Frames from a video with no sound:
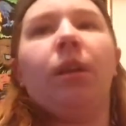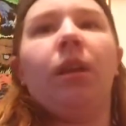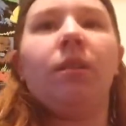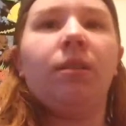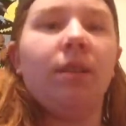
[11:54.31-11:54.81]

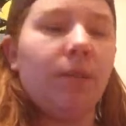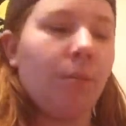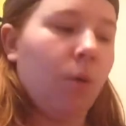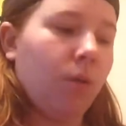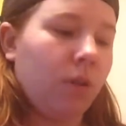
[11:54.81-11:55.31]
getting
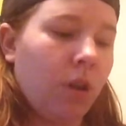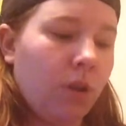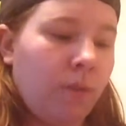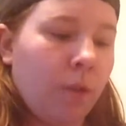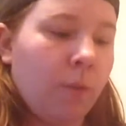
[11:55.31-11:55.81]

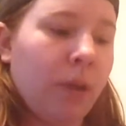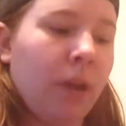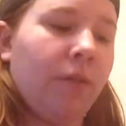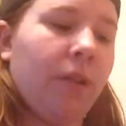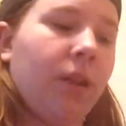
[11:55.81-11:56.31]
not
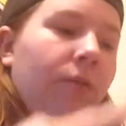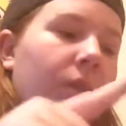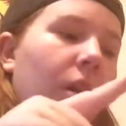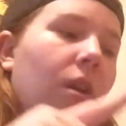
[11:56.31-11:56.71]
motivated enough,